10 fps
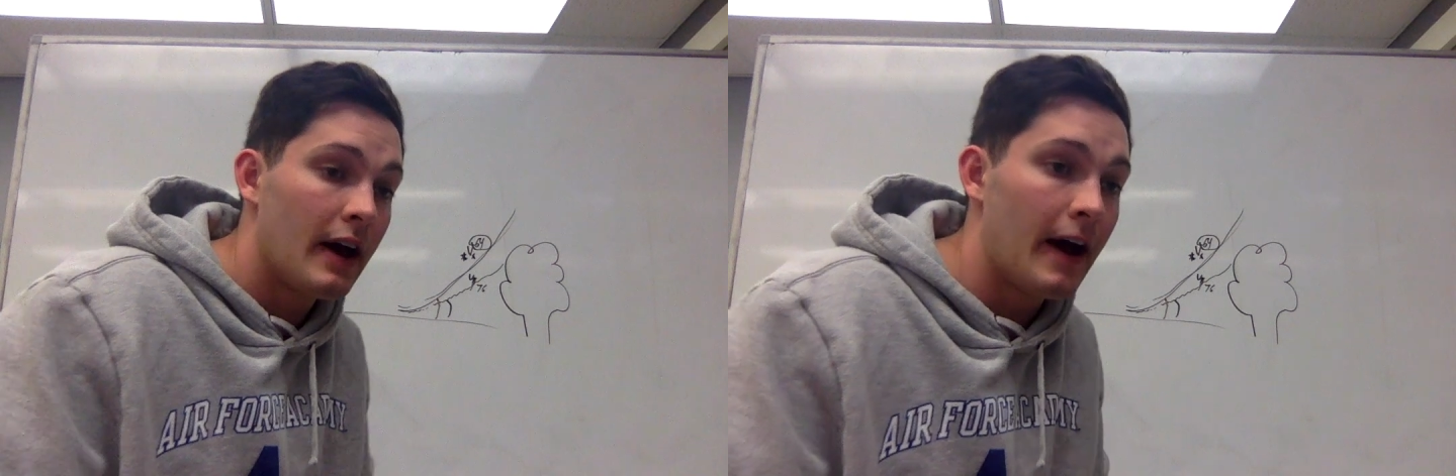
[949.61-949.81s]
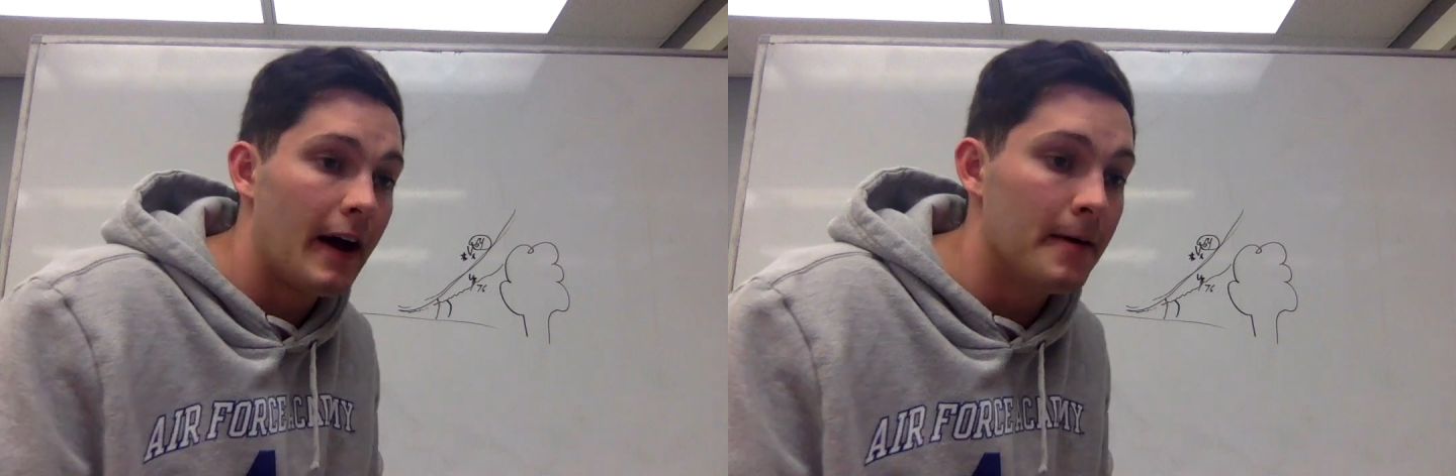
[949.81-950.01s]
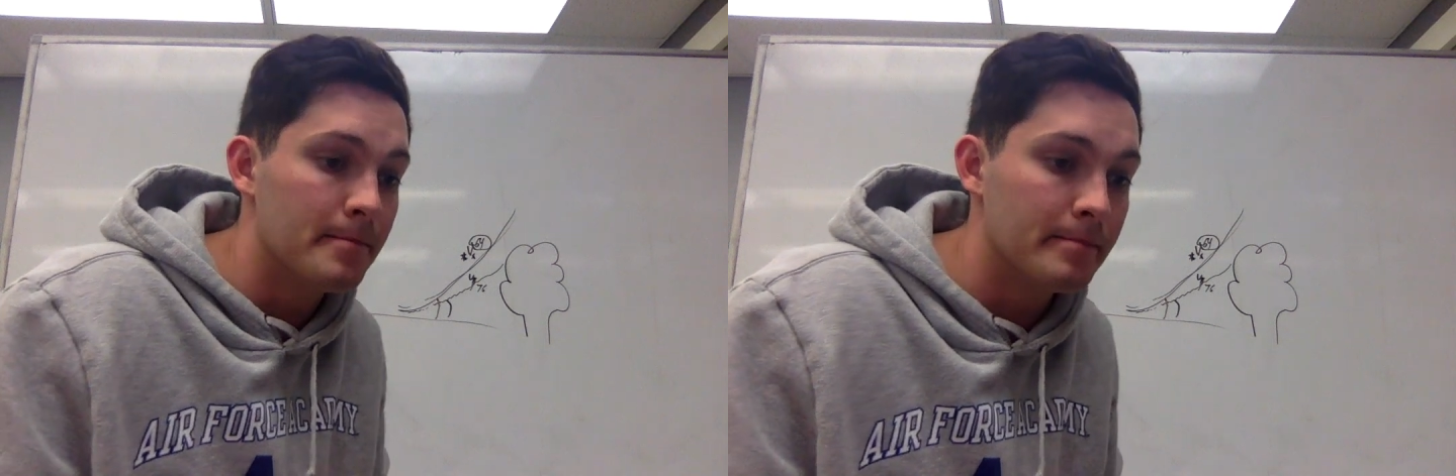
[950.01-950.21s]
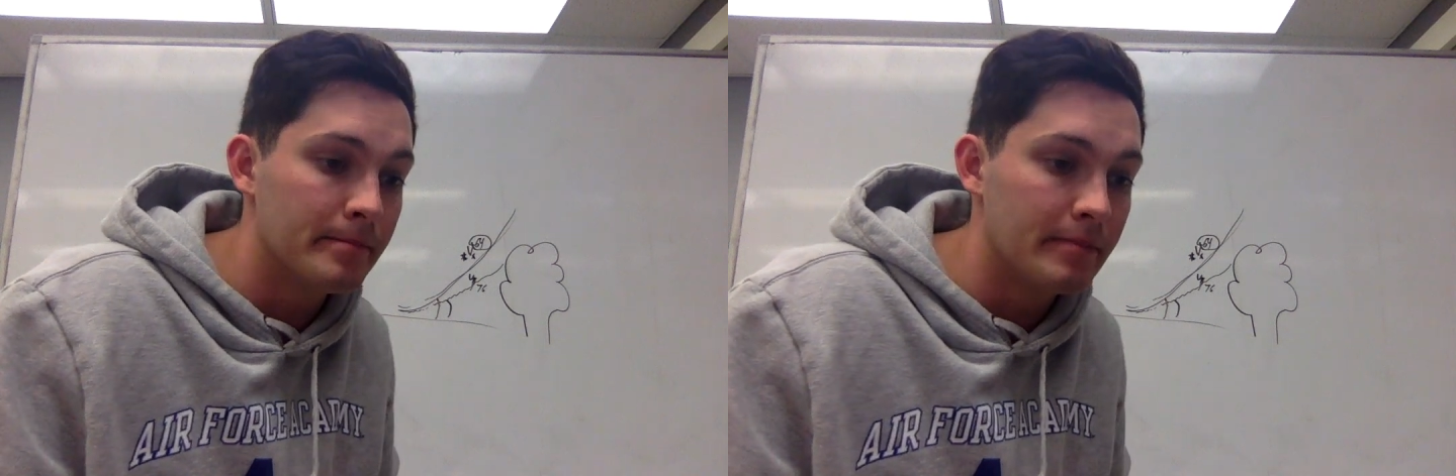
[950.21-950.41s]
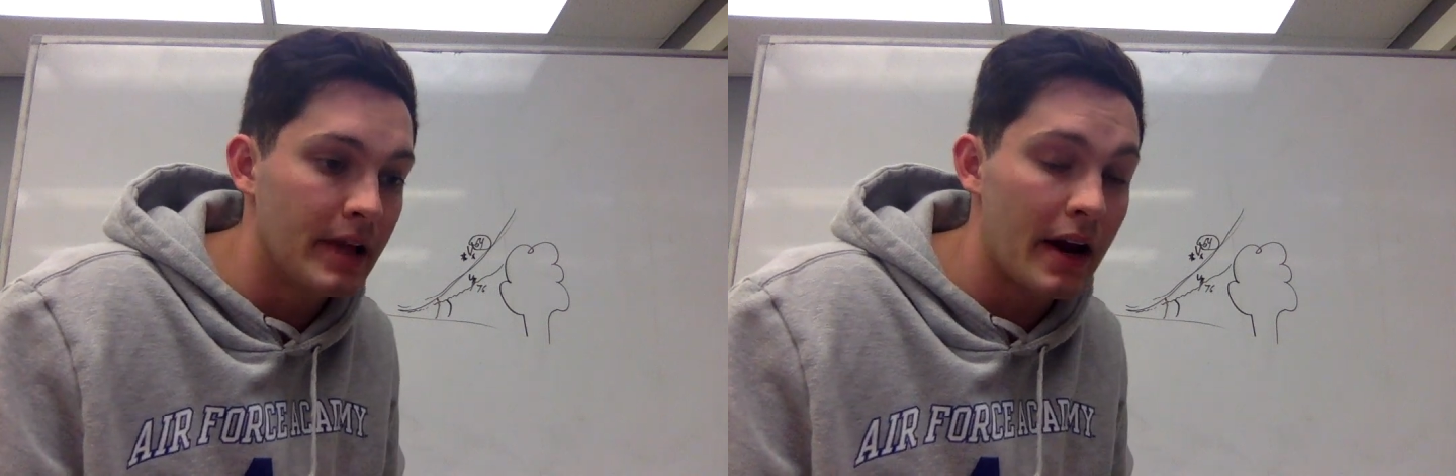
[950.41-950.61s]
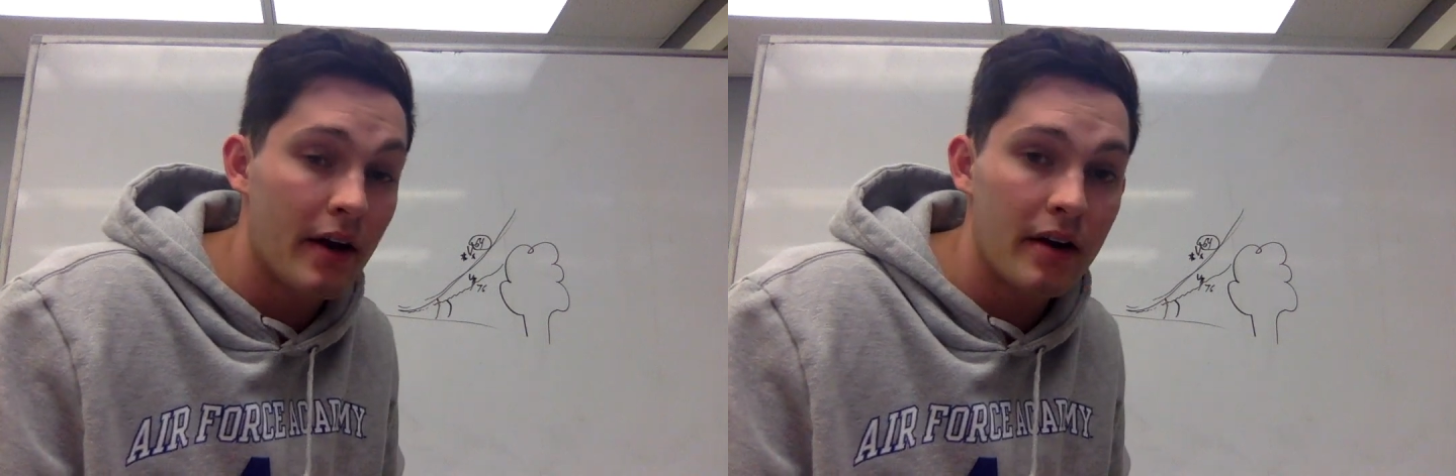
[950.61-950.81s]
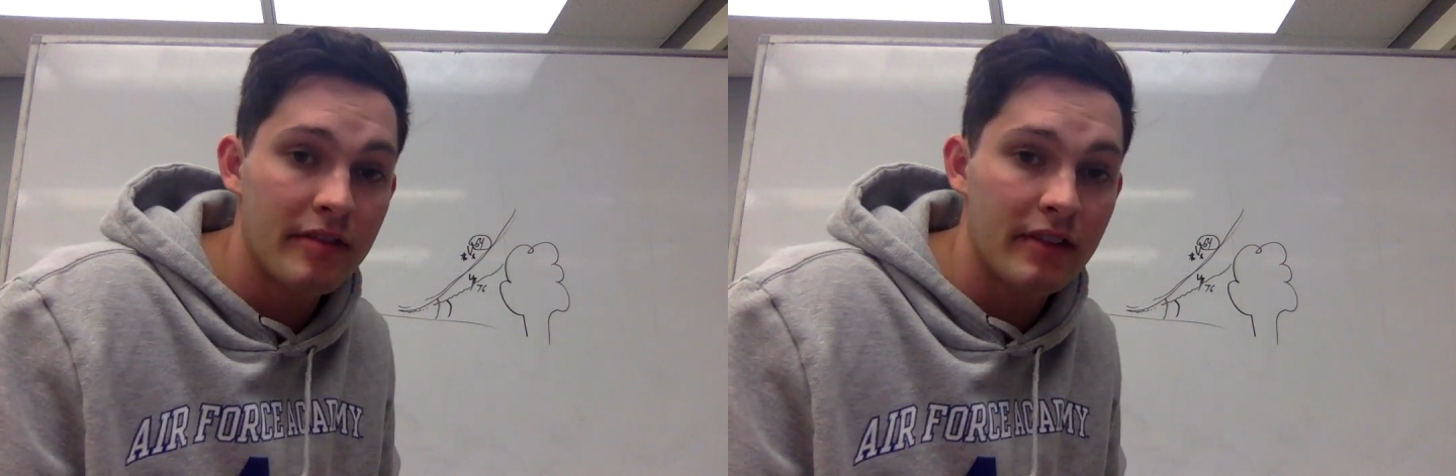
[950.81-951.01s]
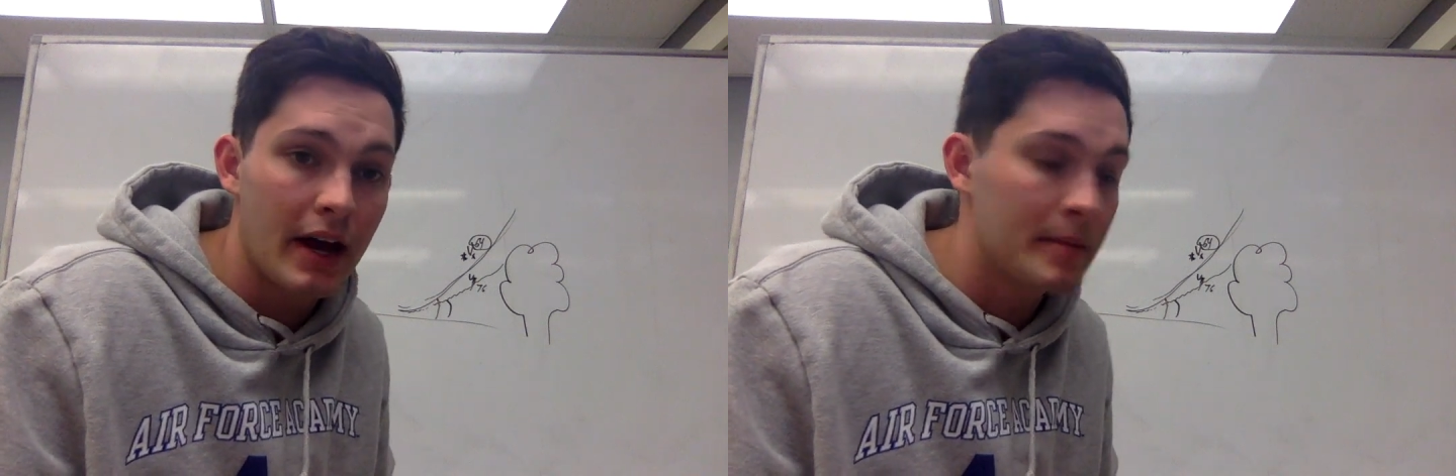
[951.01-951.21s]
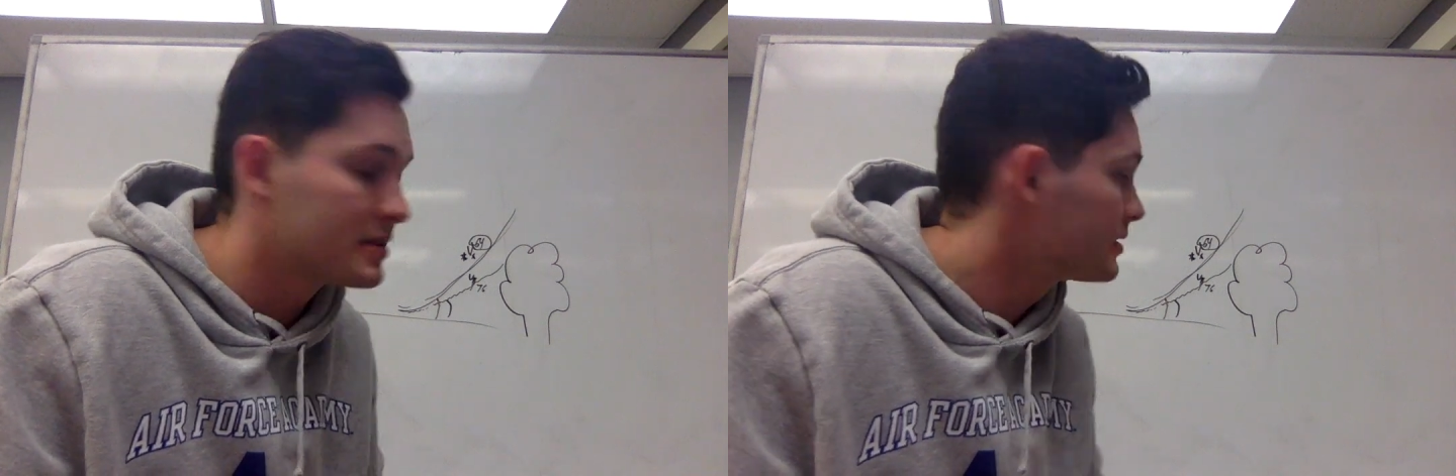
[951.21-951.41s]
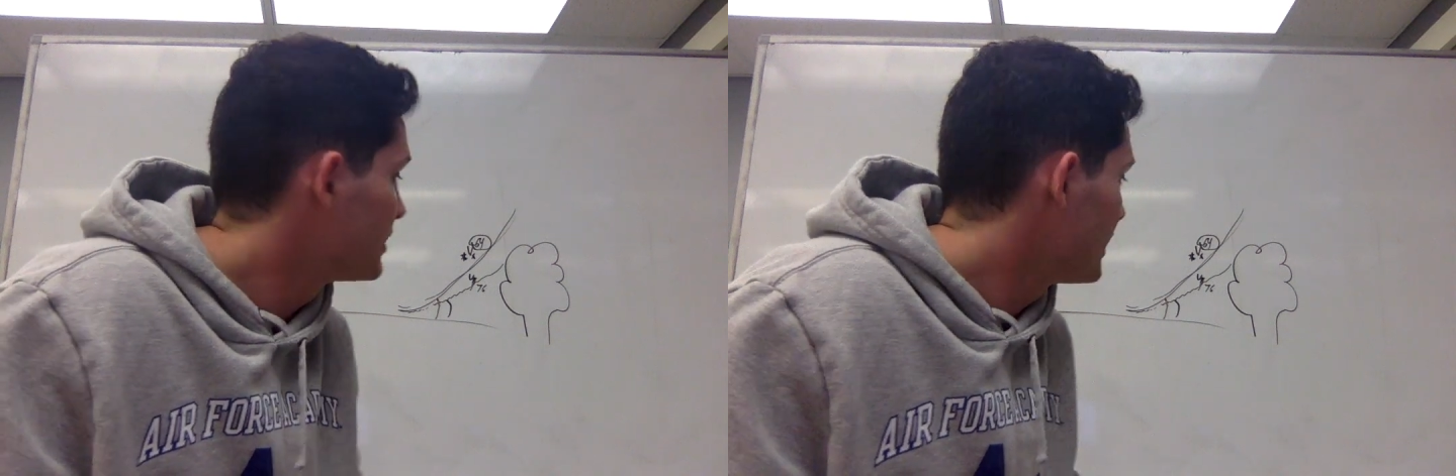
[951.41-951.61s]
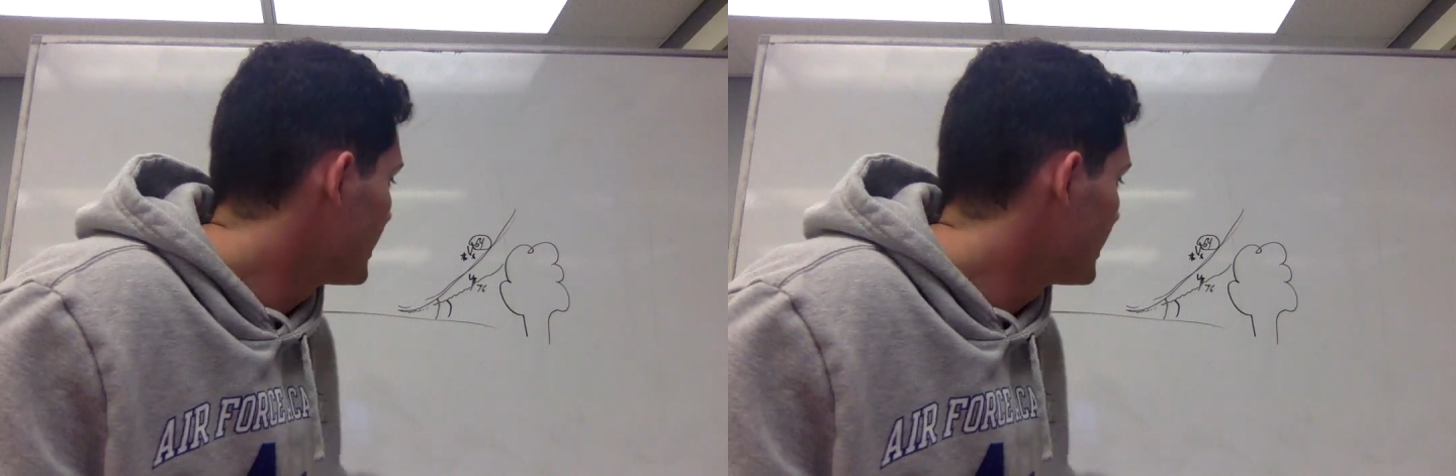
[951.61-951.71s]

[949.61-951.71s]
let out our flaps,